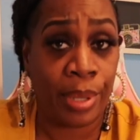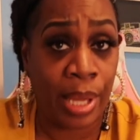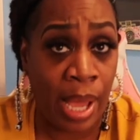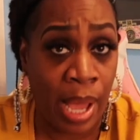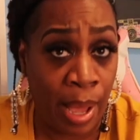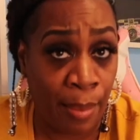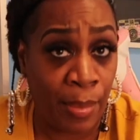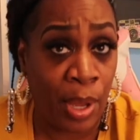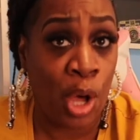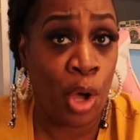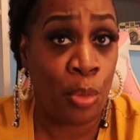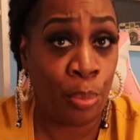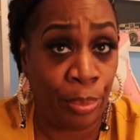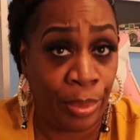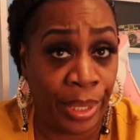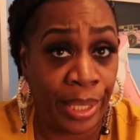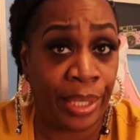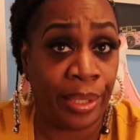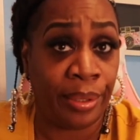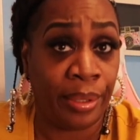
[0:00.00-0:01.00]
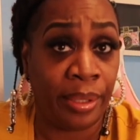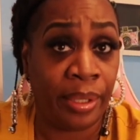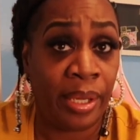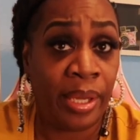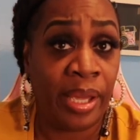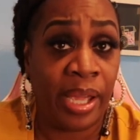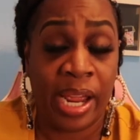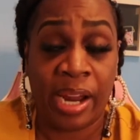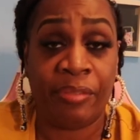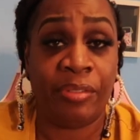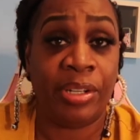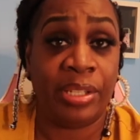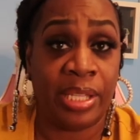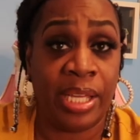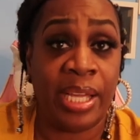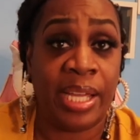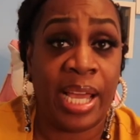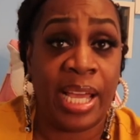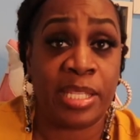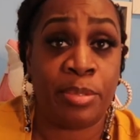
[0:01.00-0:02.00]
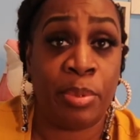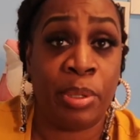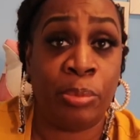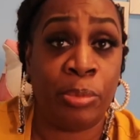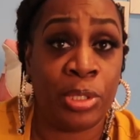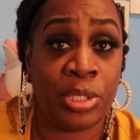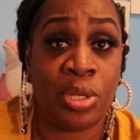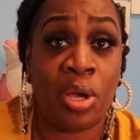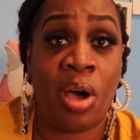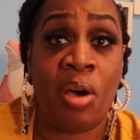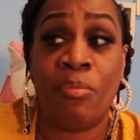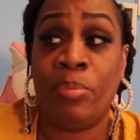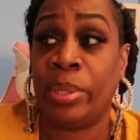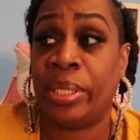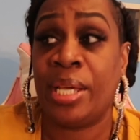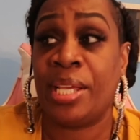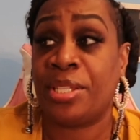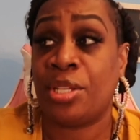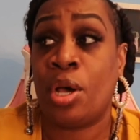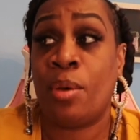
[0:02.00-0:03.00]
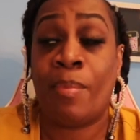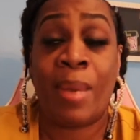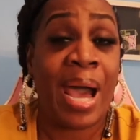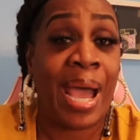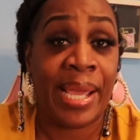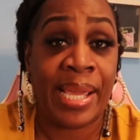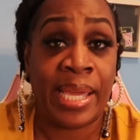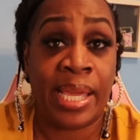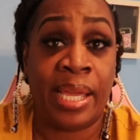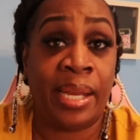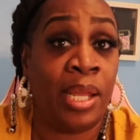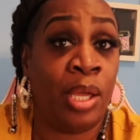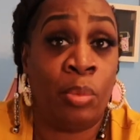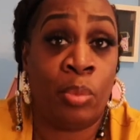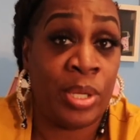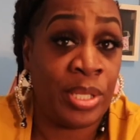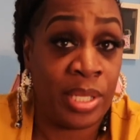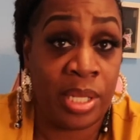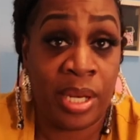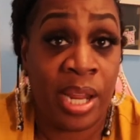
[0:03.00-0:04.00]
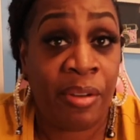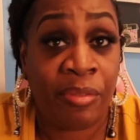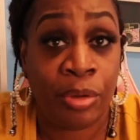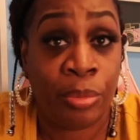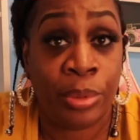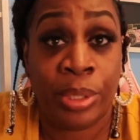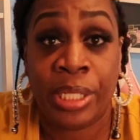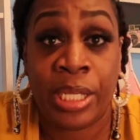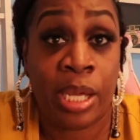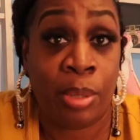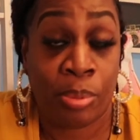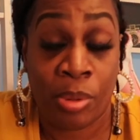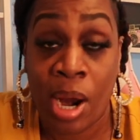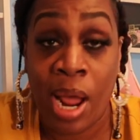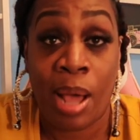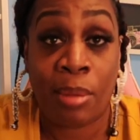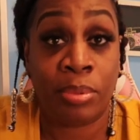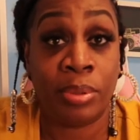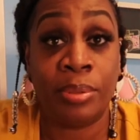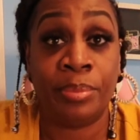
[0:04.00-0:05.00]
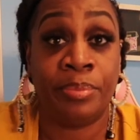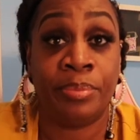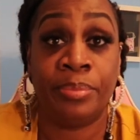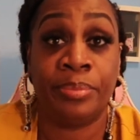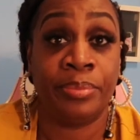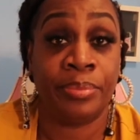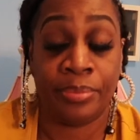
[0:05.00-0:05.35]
I'm hoping everything has been resolved because on my end, it wasn't never really a problem.